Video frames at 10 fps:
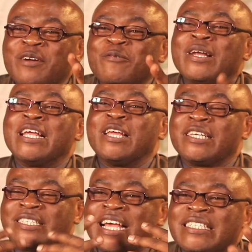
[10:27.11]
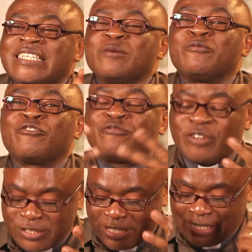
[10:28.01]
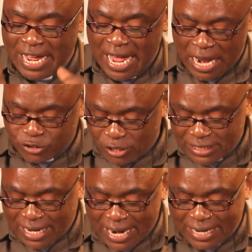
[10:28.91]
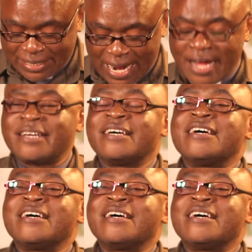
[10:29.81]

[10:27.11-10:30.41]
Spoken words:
When he says it, he fulfills it. And so his character